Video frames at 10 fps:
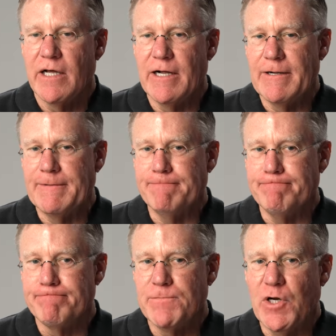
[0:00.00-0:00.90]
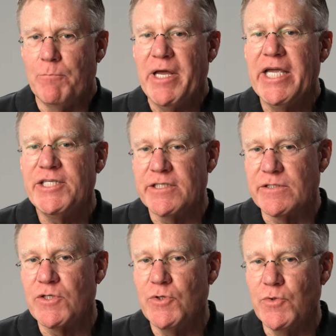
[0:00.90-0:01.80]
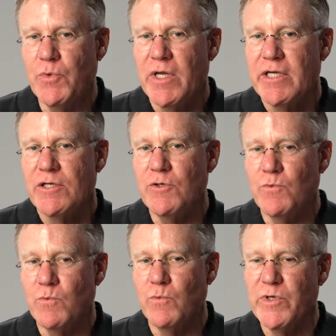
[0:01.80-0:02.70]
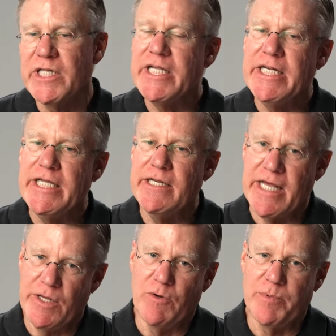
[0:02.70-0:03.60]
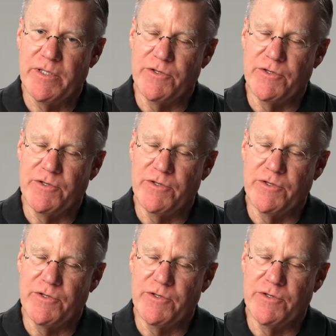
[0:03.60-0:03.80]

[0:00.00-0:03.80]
you know, patients who really need help.